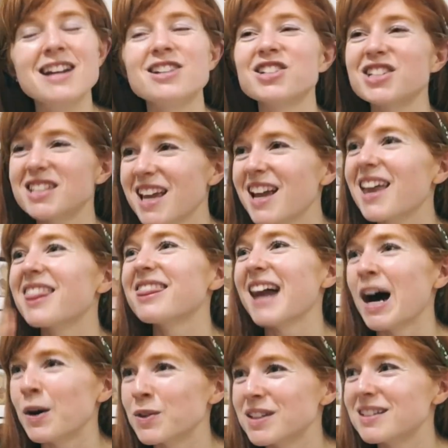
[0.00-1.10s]
Just saying
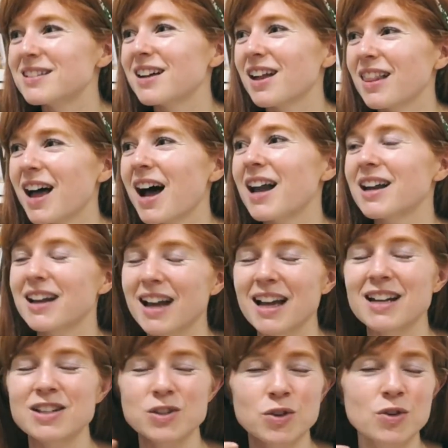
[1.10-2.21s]
1,000 a lot kind
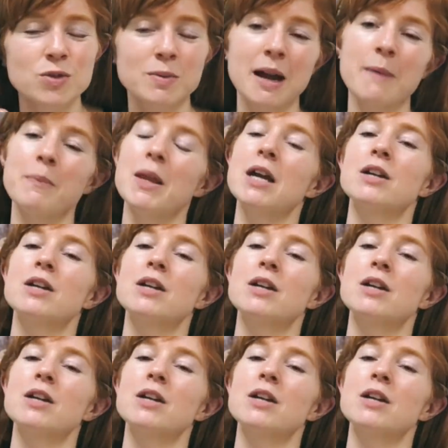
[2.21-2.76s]
of screws me up.